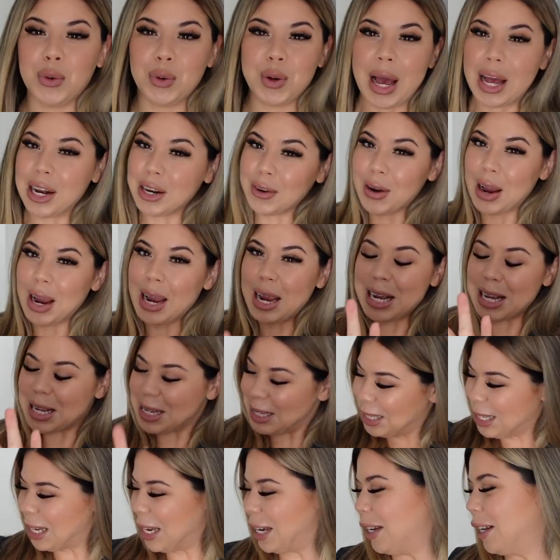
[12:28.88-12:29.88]

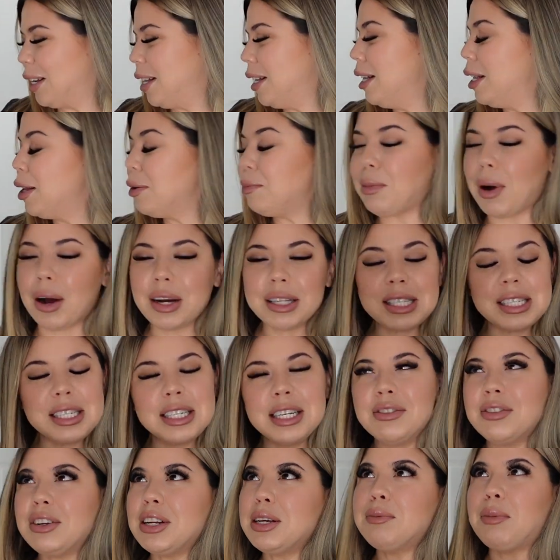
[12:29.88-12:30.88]
anyways,
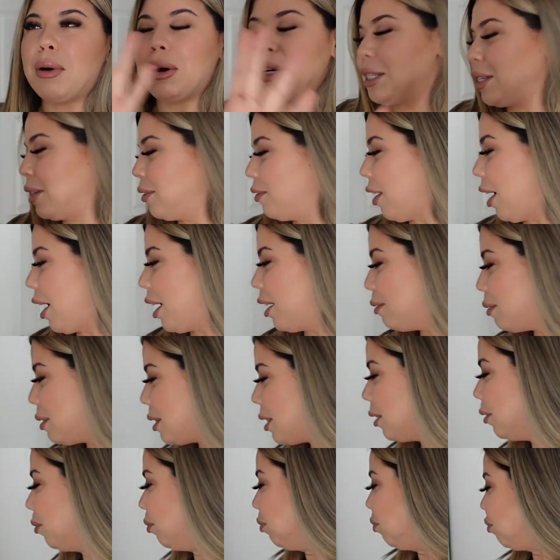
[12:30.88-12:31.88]
positivity, positive vibes.
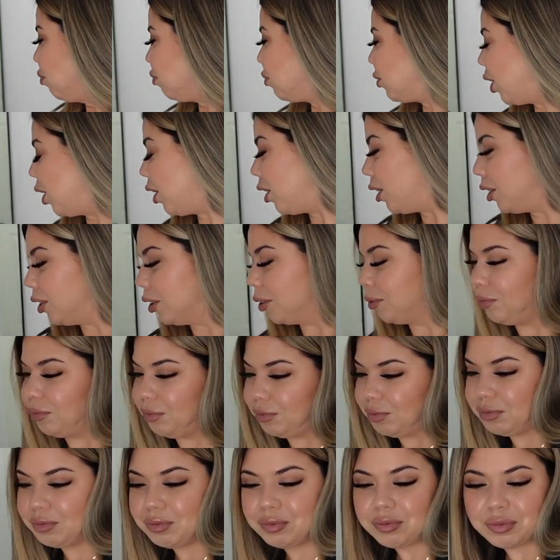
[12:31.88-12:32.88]

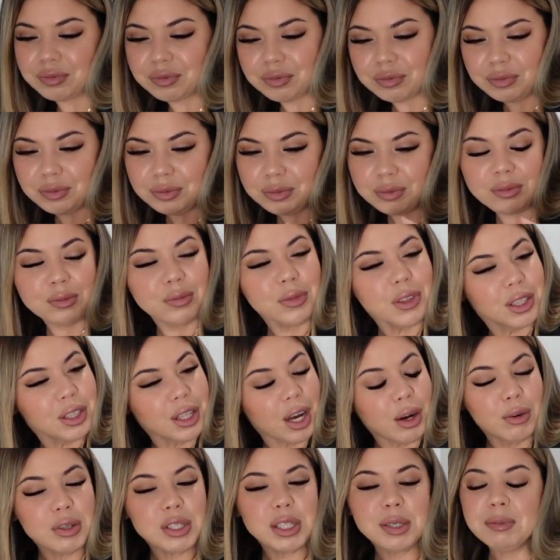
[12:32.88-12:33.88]

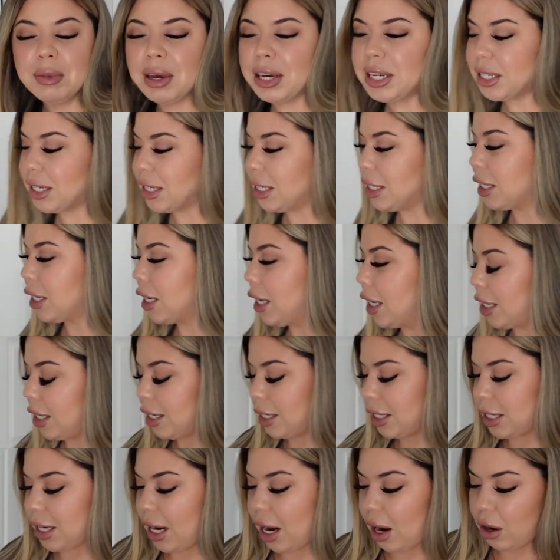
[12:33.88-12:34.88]
That was amazing. It
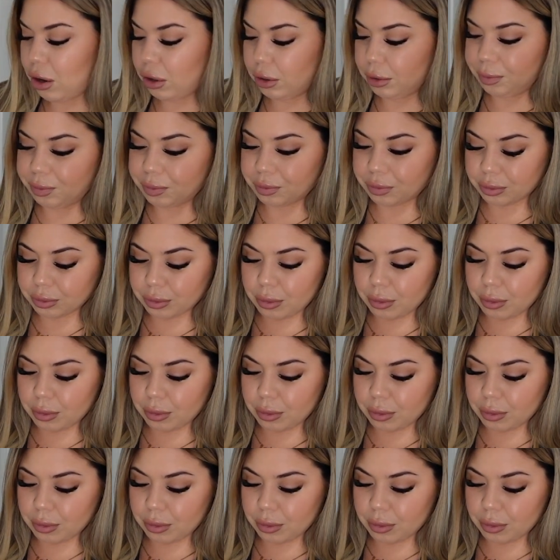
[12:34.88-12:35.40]
is now